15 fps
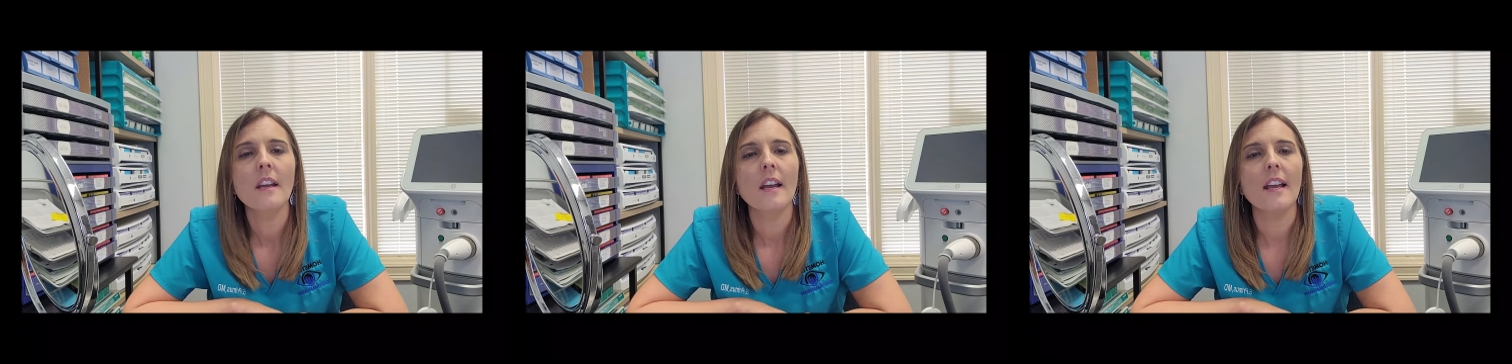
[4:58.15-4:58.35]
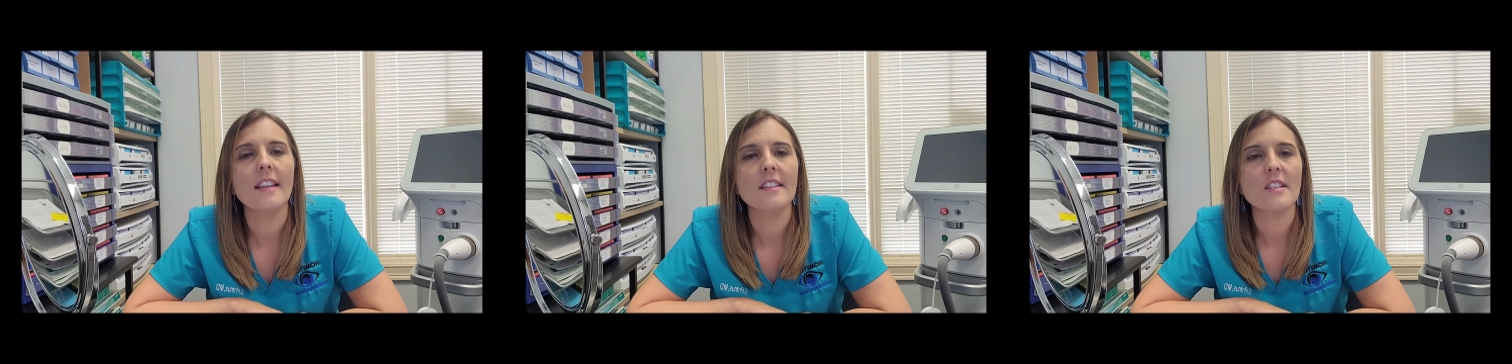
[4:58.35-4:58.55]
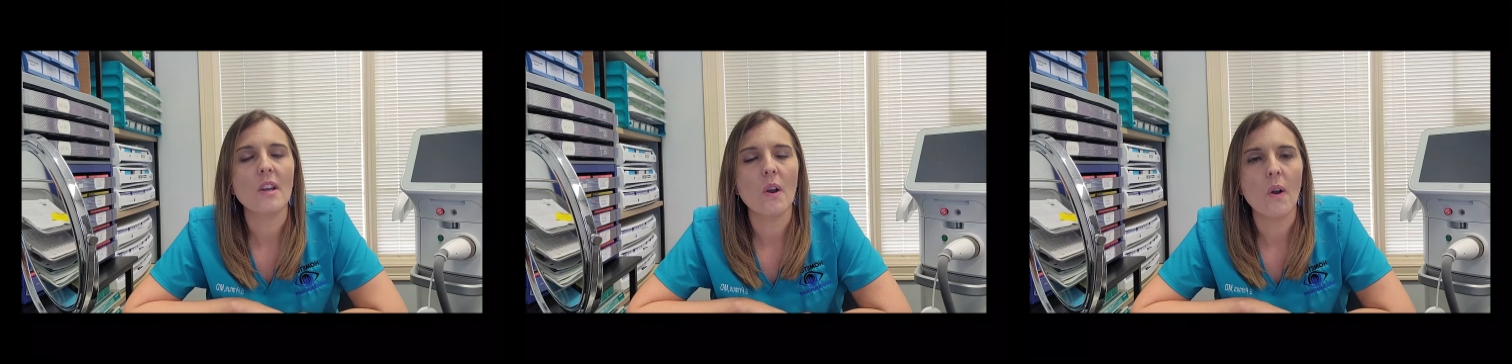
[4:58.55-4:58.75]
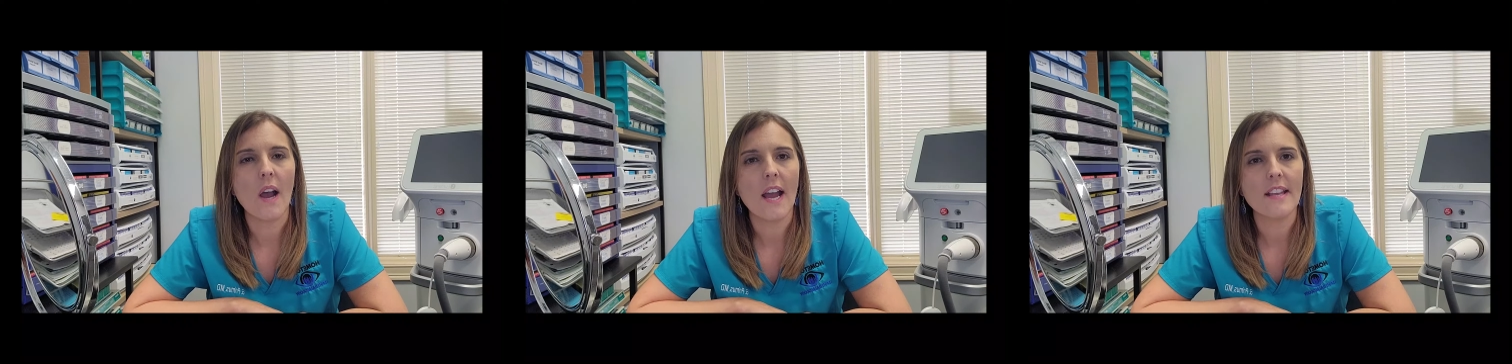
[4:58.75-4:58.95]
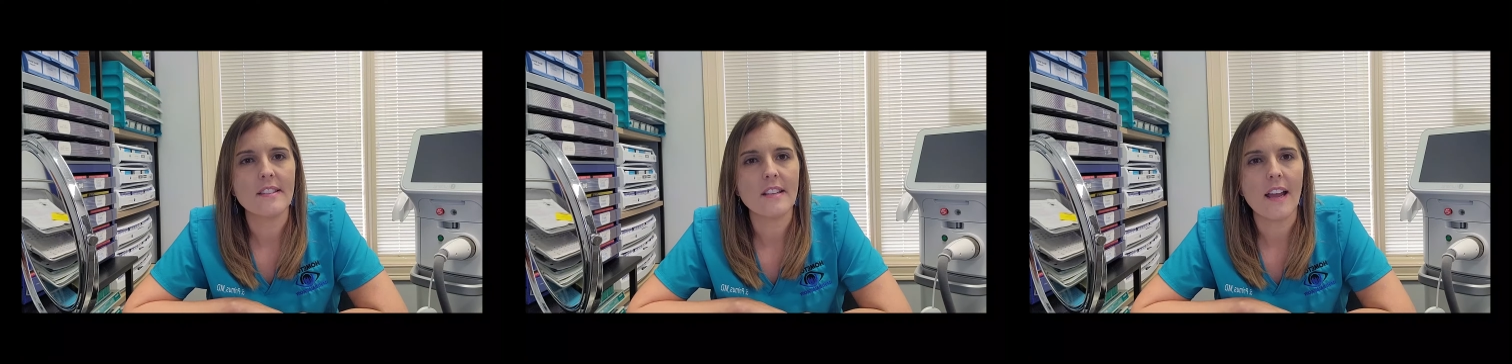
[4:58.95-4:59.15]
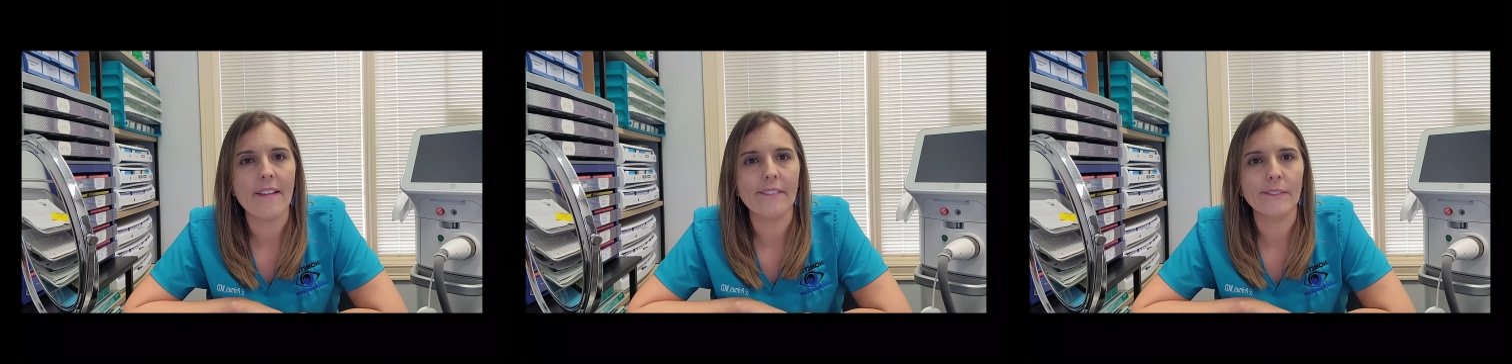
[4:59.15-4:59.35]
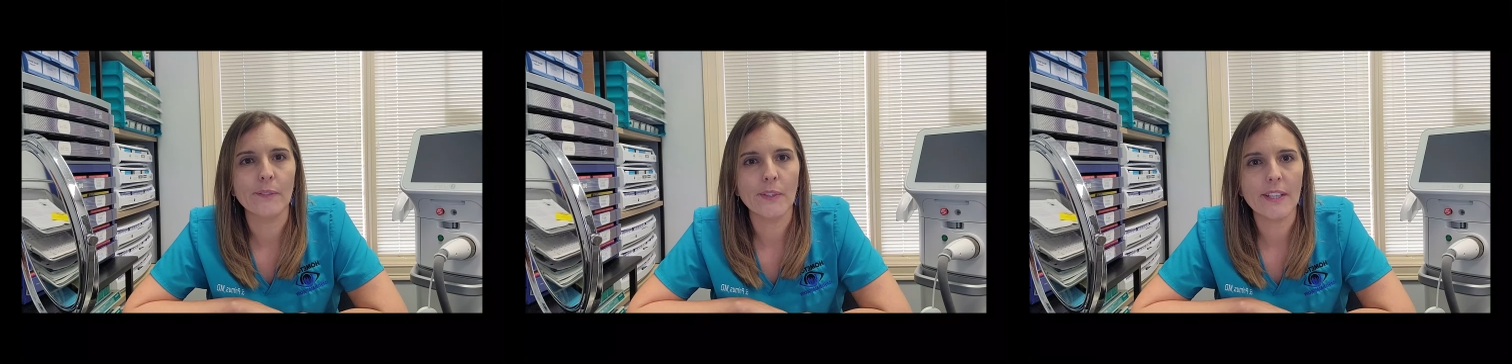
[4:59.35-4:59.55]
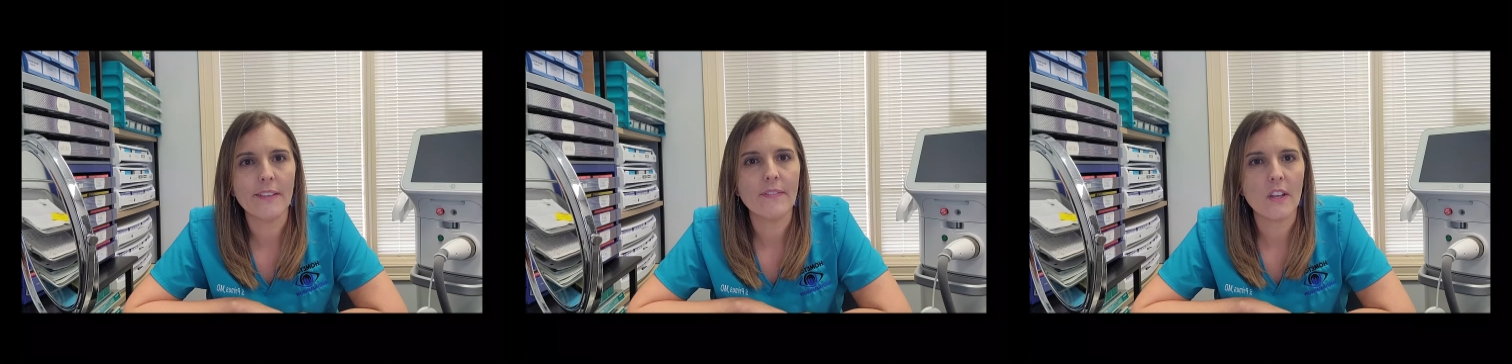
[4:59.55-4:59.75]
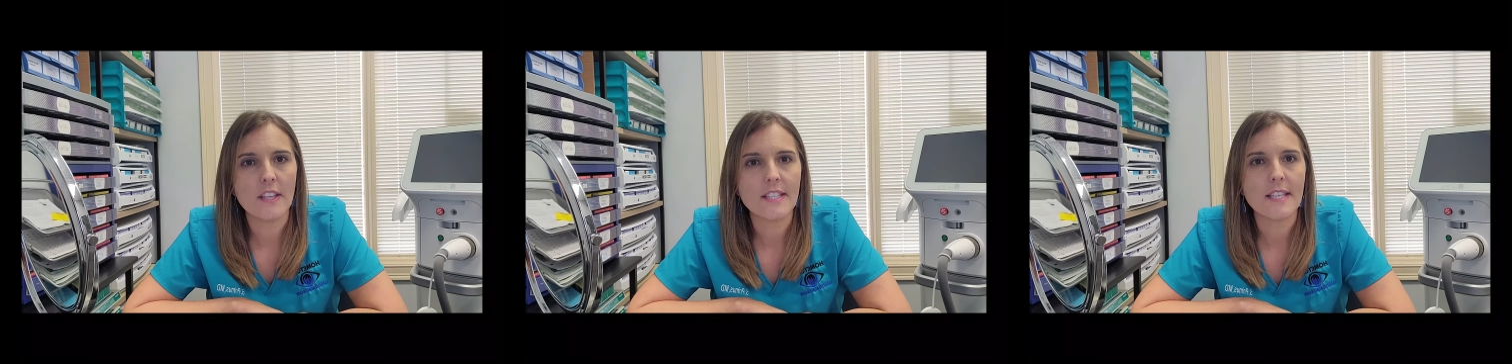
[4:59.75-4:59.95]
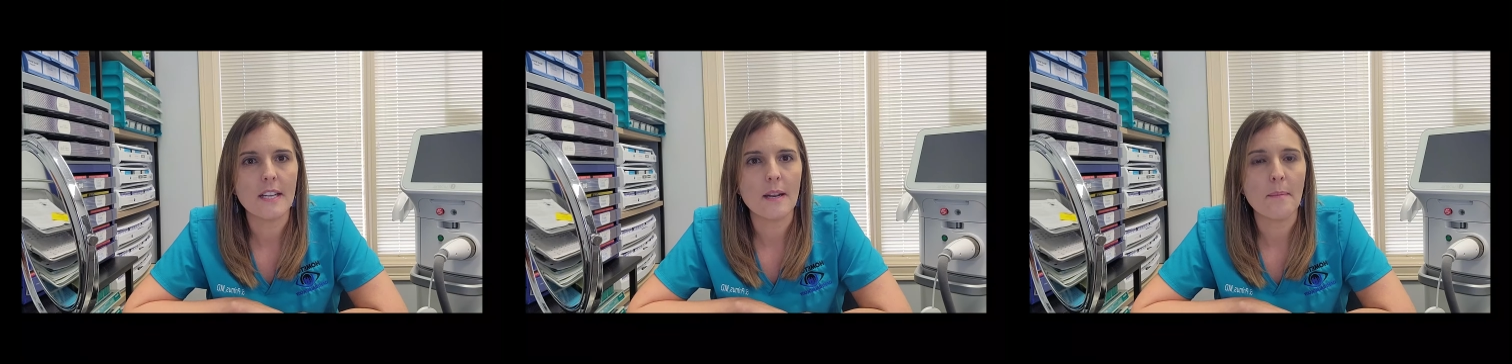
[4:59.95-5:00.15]
And so I really feel
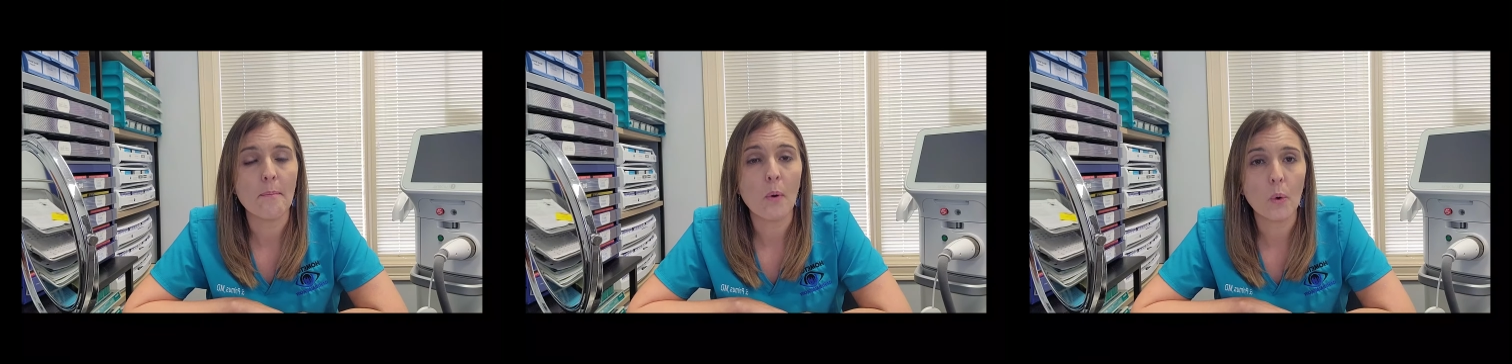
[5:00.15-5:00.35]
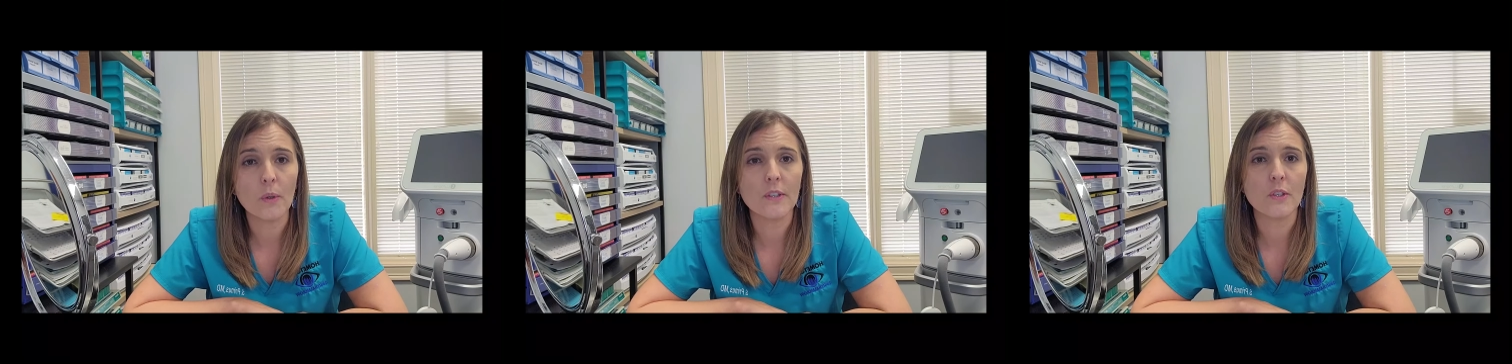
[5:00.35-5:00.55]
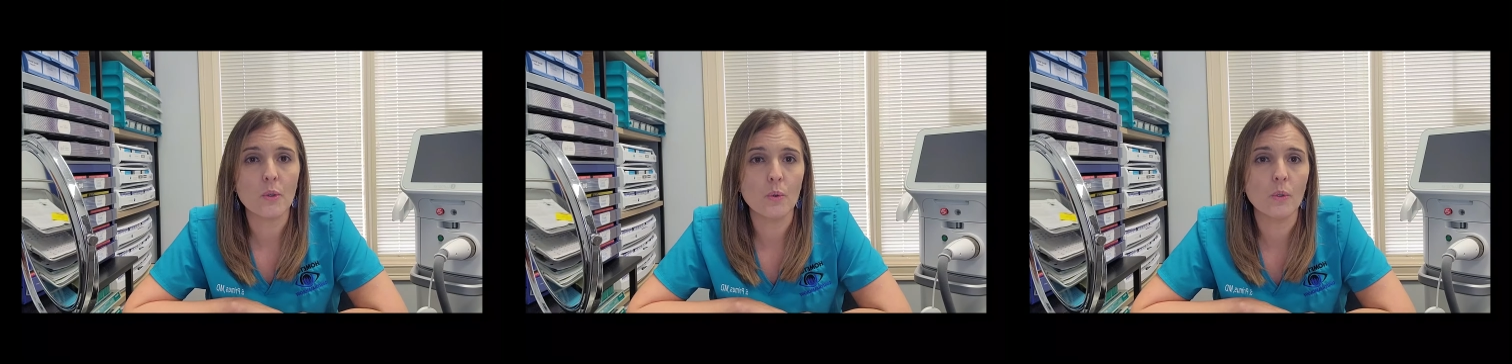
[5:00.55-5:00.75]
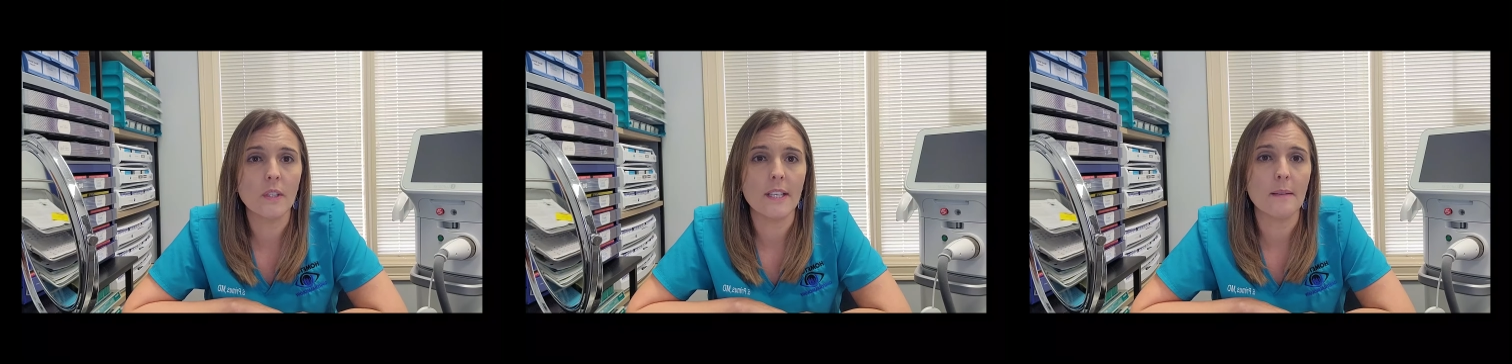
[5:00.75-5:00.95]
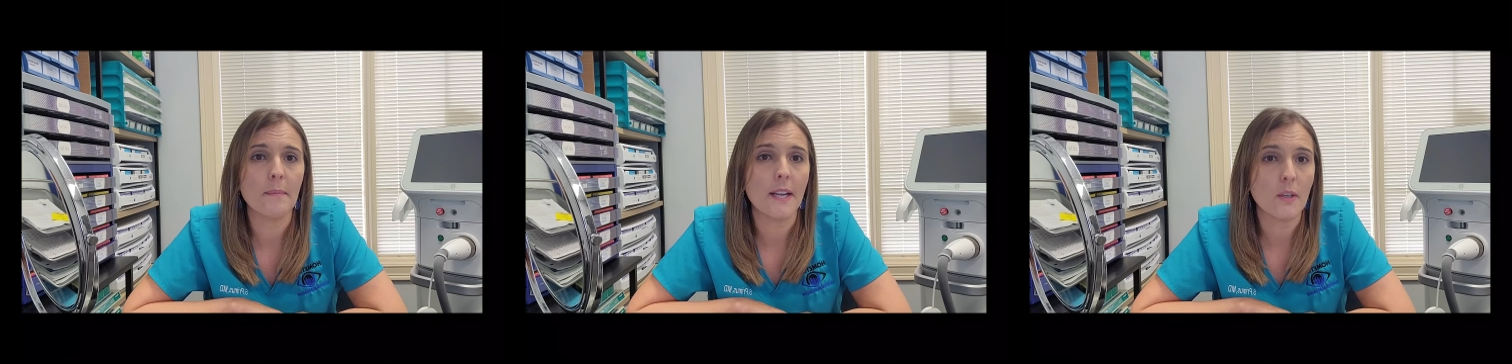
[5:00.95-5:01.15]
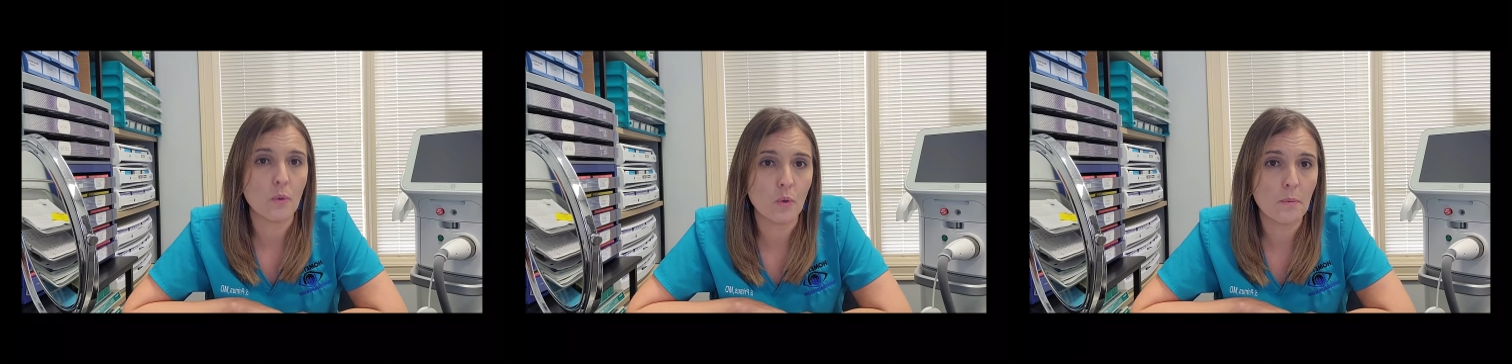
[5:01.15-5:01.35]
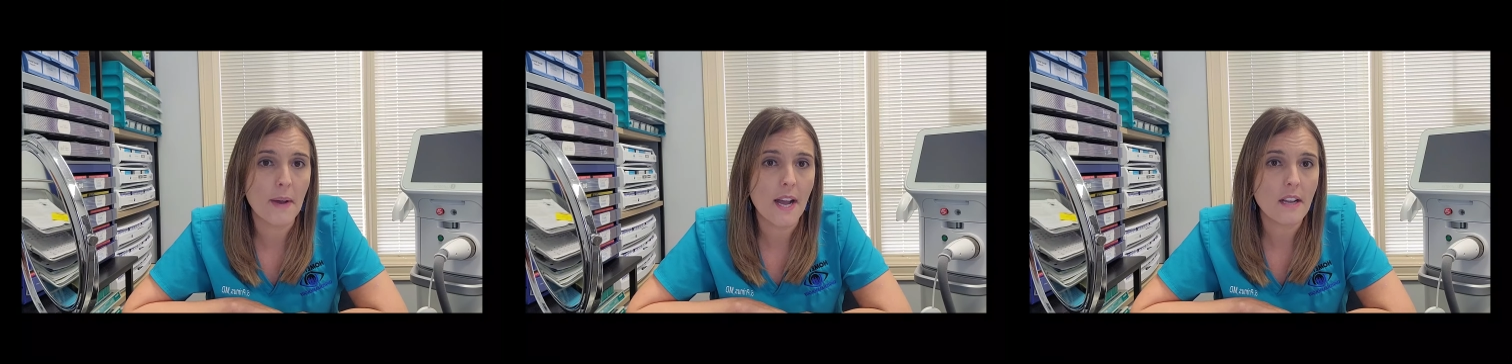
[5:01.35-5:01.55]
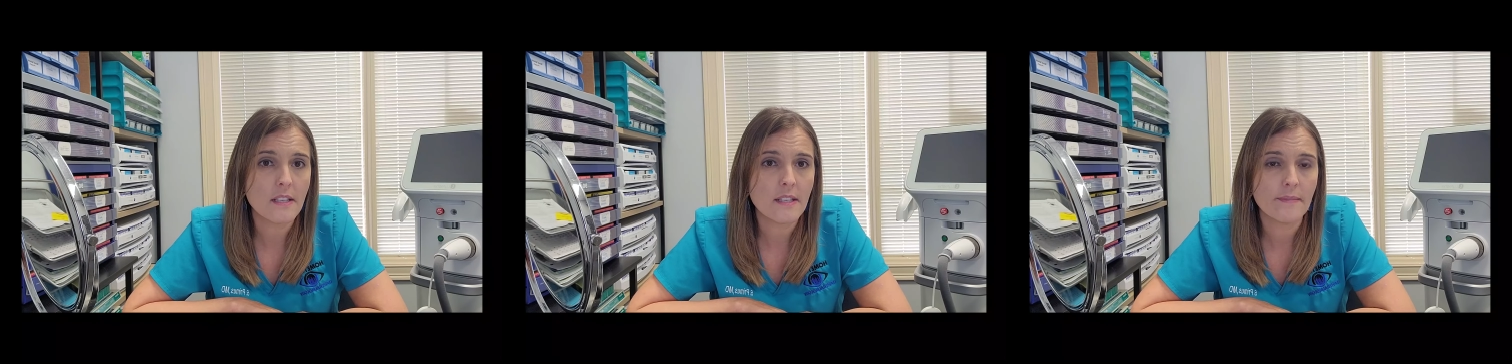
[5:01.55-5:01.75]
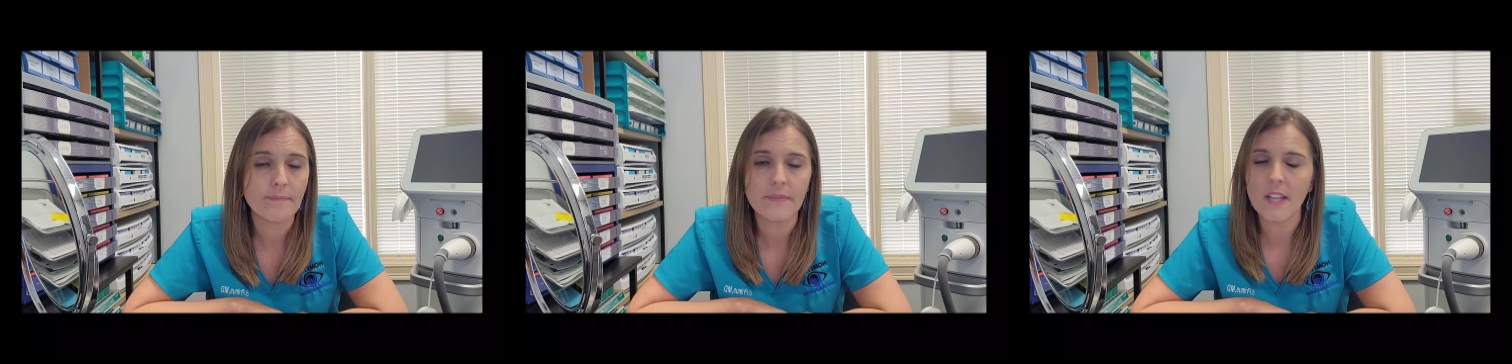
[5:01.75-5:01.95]
it's an important tool in my toolbox.